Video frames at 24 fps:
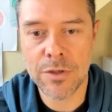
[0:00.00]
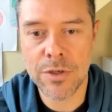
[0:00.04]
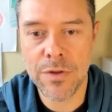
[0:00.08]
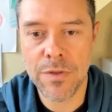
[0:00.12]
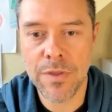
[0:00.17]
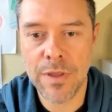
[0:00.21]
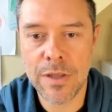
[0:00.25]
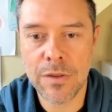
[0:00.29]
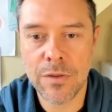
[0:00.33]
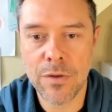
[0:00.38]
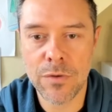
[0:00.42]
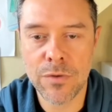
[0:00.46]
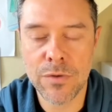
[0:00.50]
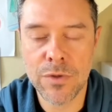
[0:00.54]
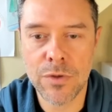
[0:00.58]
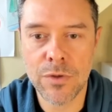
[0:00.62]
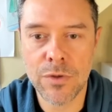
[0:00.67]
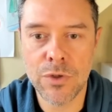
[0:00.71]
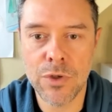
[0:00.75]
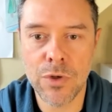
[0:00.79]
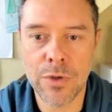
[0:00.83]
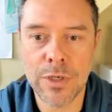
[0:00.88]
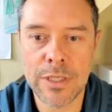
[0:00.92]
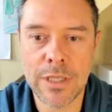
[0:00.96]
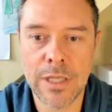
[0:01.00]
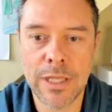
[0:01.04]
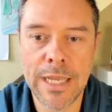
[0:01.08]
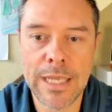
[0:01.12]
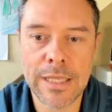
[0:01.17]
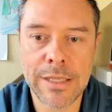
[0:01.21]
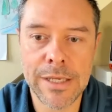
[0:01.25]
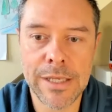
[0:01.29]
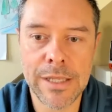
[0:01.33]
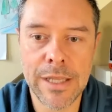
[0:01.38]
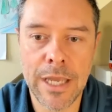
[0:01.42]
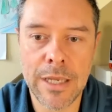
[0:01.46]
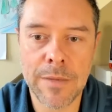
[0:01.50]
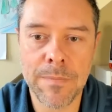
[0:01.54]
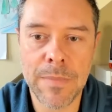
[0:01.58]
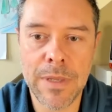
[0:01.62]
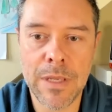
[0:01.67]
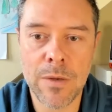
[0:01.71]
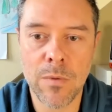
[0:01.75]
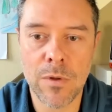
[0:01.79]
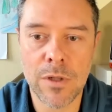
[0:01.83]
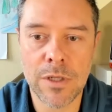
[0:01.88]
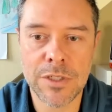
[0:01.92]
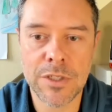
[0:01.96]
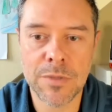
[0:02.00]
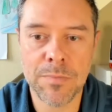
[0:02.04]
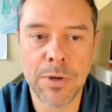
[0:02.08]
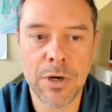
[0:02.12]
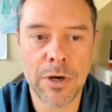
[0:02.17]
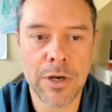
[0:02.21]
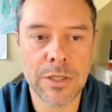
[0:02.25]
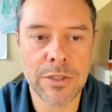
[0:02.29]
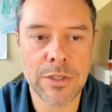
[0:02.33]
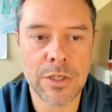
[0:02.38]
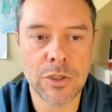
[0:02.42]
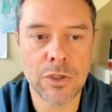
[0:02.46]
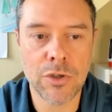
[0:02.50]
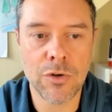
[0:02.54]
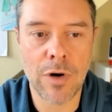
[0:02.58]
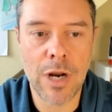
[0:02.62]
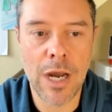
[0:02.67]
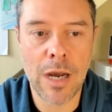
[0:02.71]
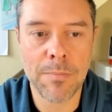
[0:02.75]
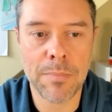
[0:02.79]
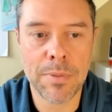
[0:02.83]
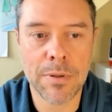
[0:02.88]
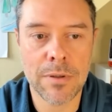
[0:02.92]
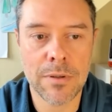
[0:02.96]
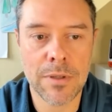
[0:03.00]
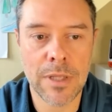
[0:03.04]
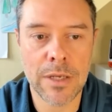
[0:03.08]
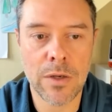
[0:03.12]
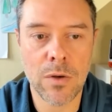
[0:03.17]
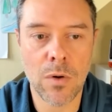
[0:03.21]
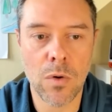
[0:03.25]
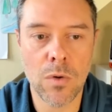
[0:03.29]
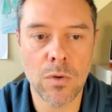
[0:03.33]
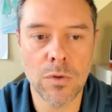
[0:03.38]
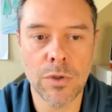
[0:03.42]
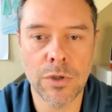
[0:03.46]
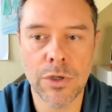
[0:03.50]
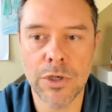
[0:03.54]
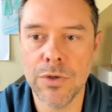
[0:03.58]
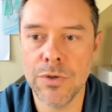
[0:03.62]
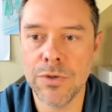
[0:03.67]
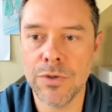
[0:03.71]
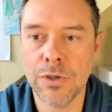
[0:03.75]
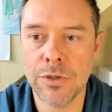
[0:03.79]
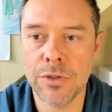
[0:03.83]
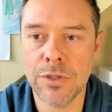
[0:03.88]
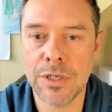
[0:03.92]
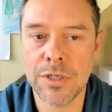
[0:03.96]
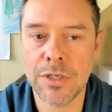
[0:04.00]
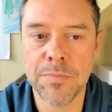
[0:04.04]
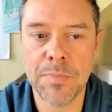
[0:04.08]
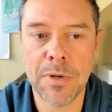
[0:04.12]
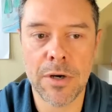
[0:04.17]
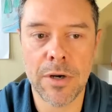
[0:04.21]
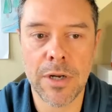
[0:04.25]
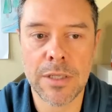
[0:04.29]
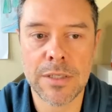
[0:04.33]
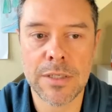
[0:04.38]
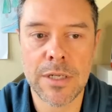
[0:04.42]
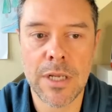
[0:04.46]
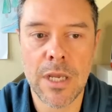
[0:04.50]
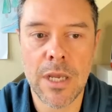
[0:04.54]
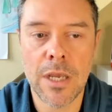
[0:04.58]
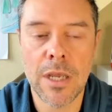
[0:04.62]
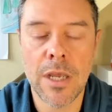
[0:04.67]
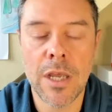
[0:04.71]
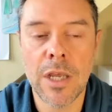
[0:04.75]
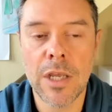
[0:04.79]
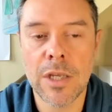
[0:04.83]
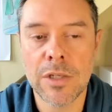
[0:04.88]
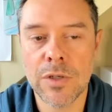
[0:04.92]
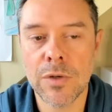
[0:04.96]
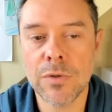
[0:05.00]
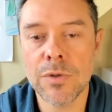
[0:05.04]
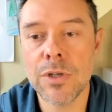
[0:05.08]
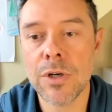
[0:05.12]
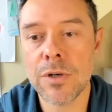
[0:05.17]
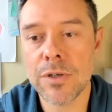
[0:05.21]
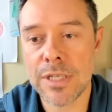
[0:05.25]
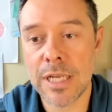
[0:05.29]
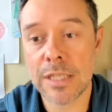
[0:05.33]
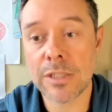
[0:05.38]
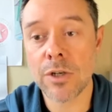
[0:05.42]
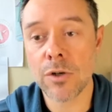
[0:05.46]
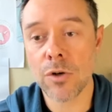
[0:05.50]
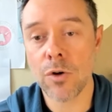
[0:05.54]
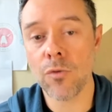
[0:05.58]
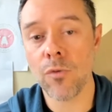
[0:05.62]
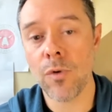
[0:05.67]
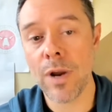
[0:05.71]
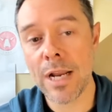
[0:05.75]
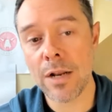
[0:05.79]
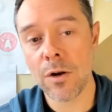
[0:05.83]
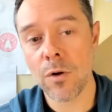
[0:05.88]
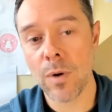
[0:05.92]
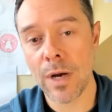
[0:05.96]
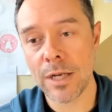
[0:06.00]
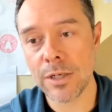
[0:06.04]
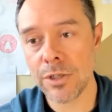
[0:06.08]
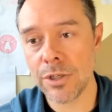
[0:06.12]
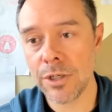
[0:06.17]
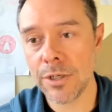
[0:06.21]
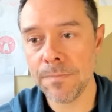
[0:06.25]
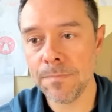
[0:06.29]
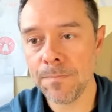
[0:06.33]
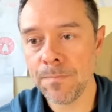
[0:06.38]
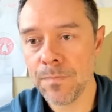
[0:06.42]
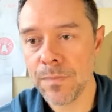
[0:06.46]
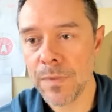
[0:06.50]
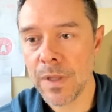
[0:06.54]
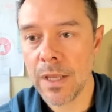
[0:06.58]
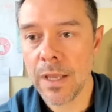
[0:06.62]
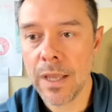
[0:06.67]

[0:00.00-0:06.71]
Do you think those who joined lately like me will experience a drop like older users experienced? So Durs, that's a great question.